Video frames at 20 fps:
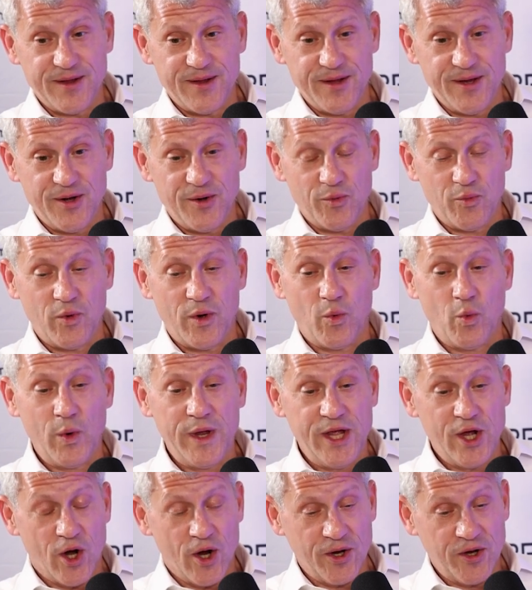what
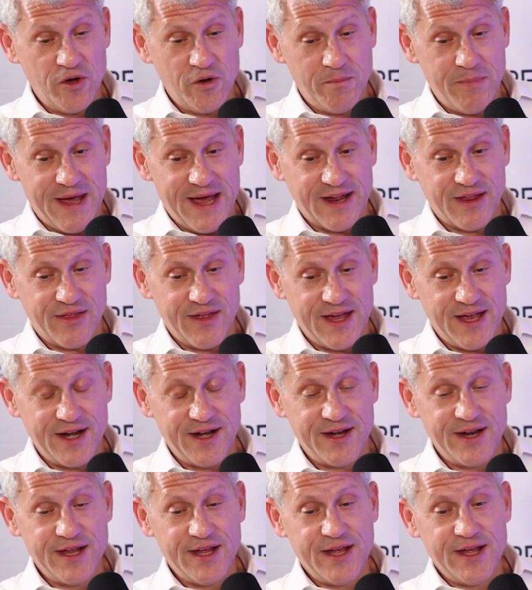we argued back
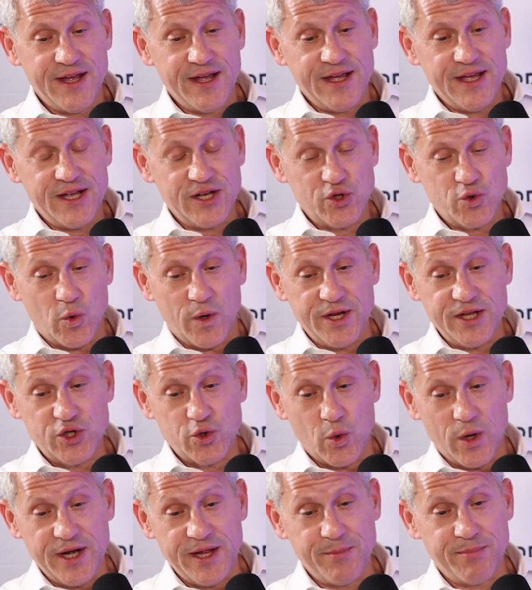then in
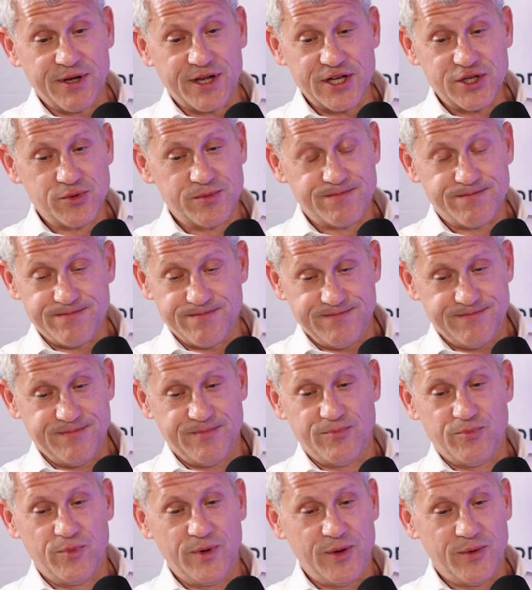2020, because
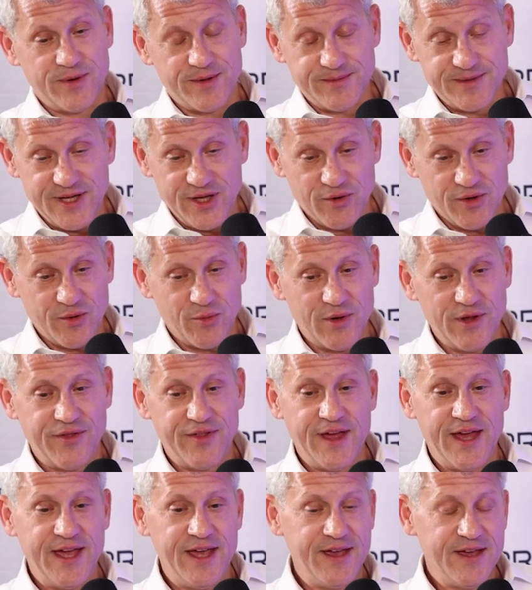we were dealing with
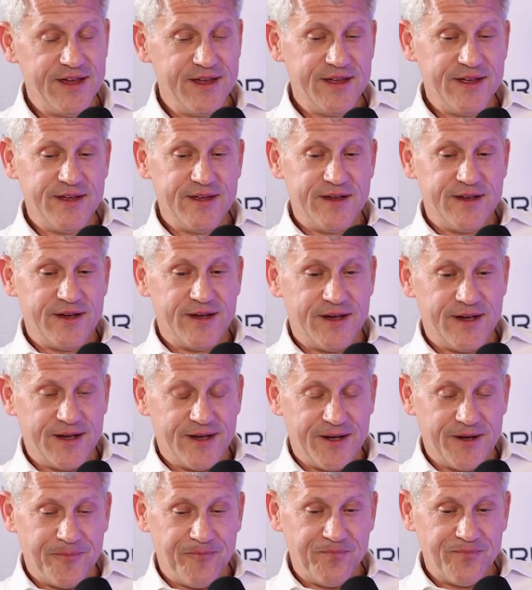a
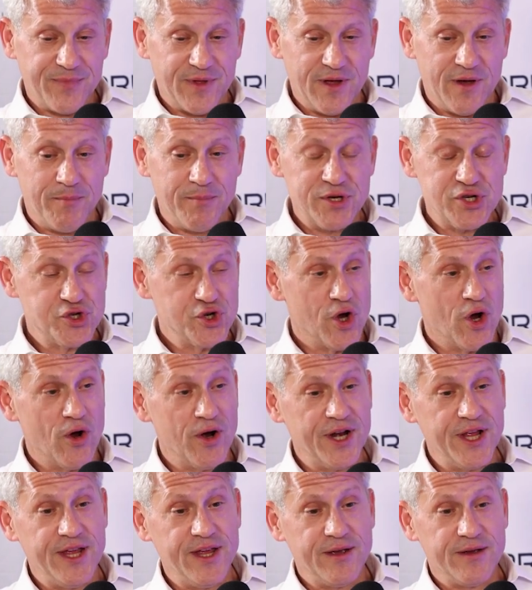
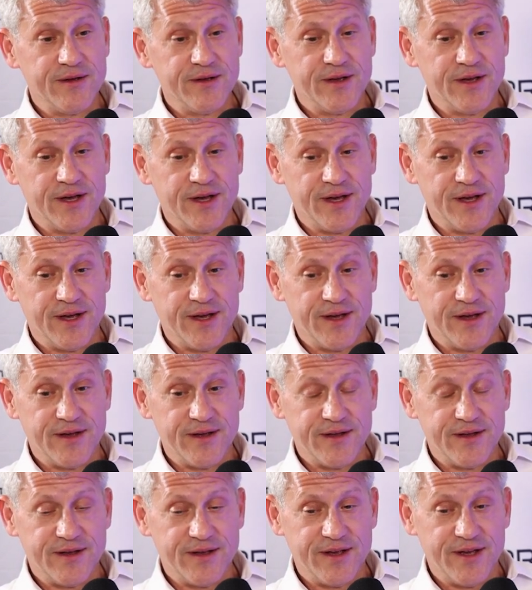majority
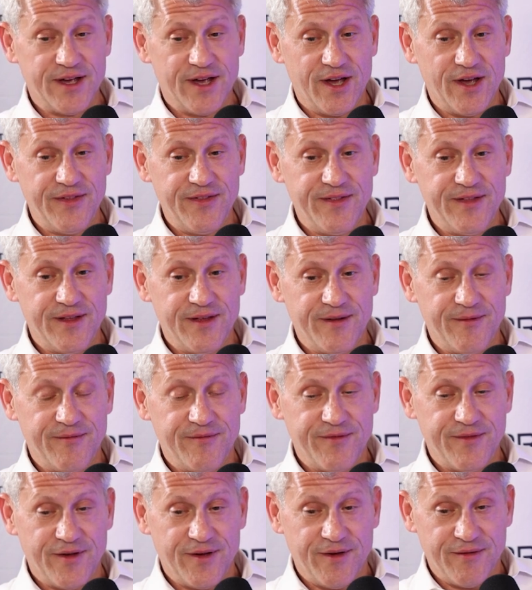
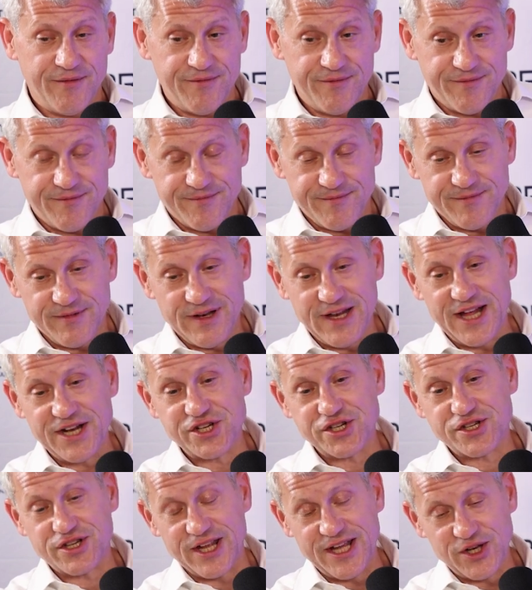of
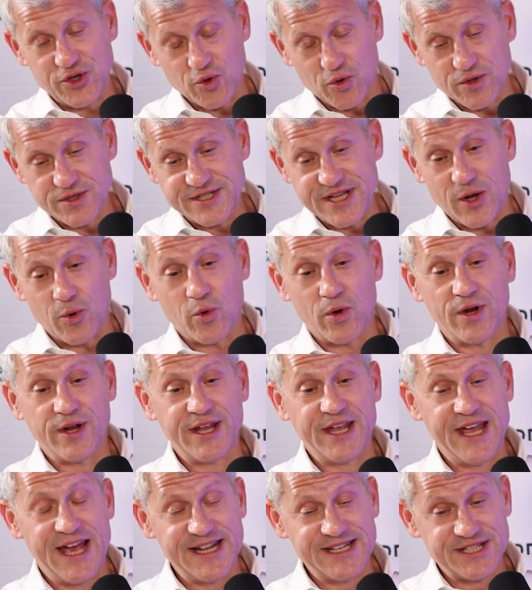legislators that were
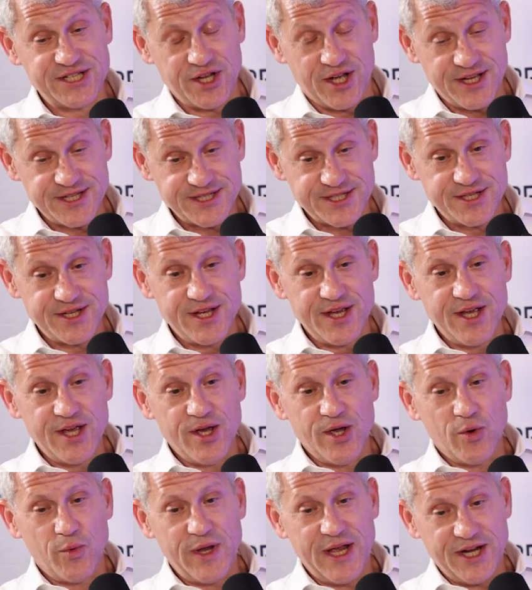against us,
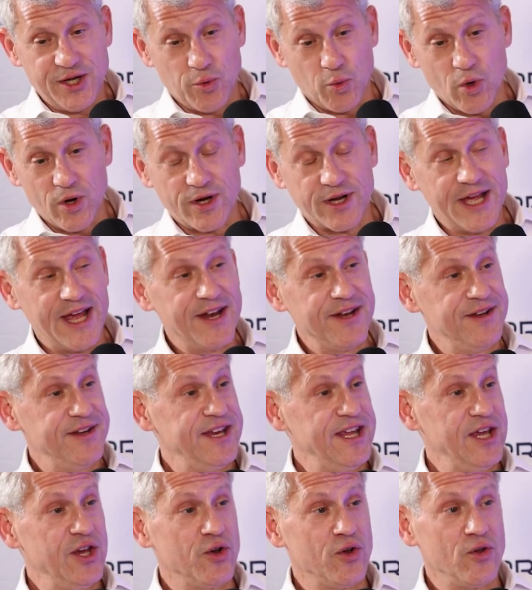we had to work out a
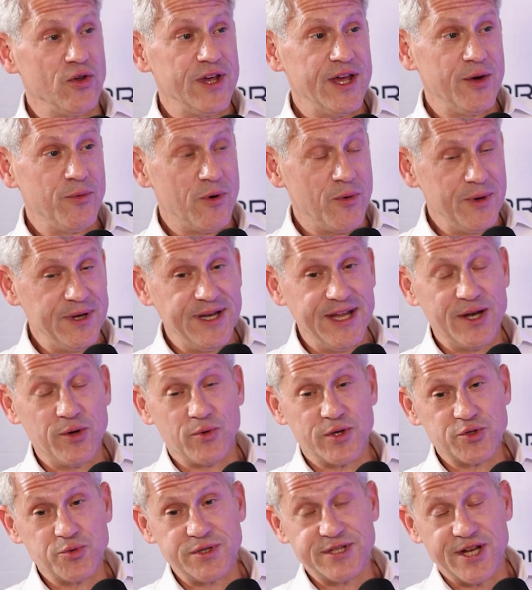deal. And what we did
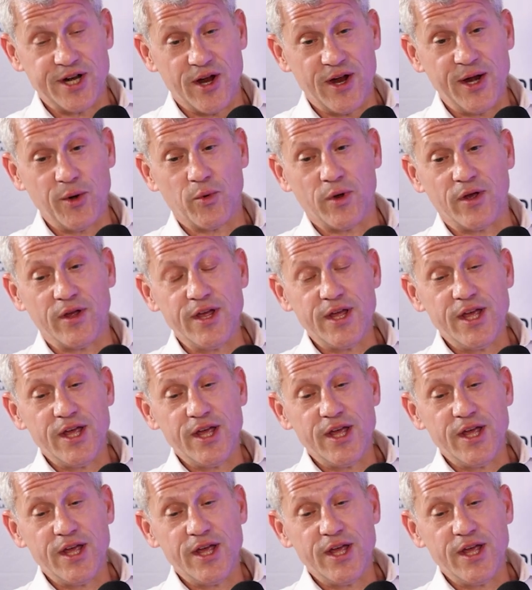was we said, all right, well,